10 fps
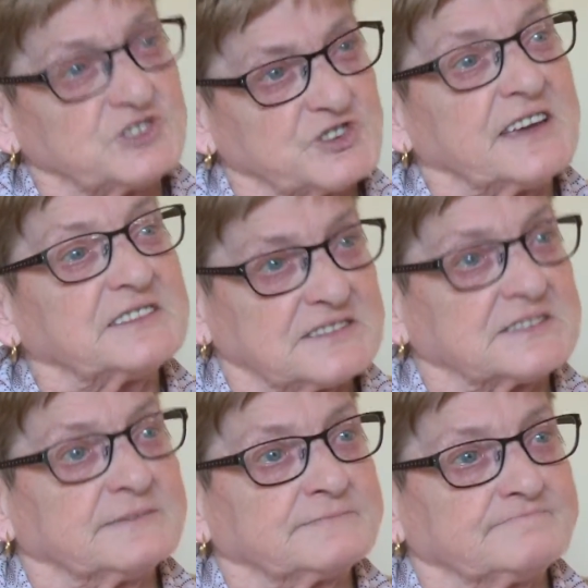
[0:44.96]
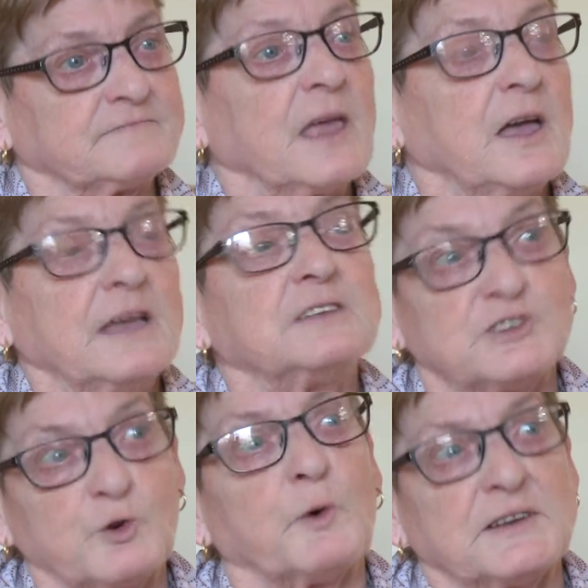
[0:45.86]
you stressed
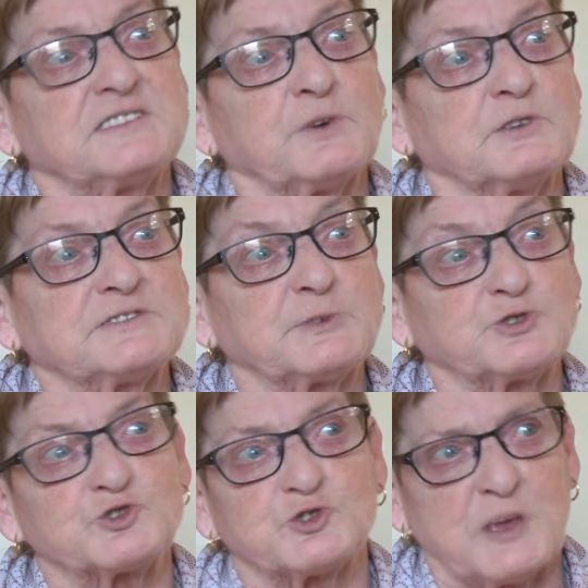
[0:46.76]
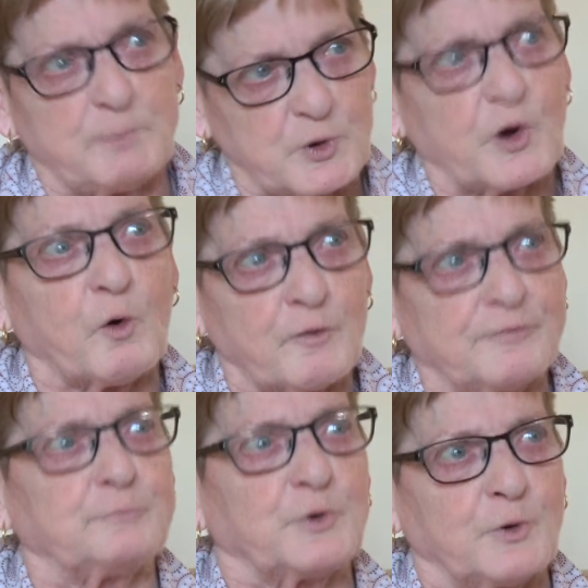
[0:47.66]
to go into a hospital, so you put it
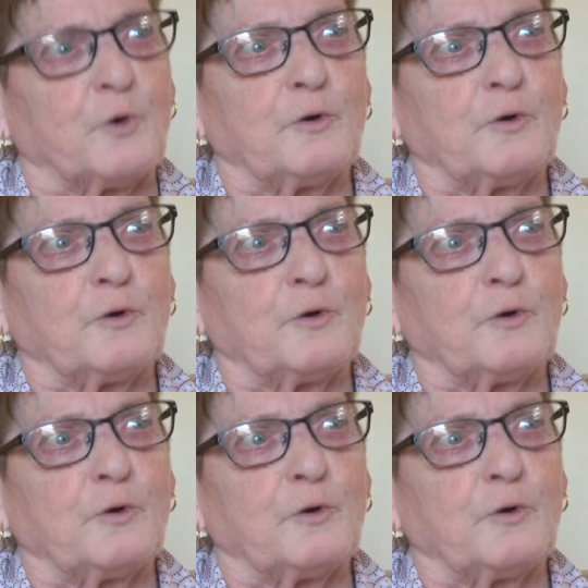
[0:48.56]
off and put it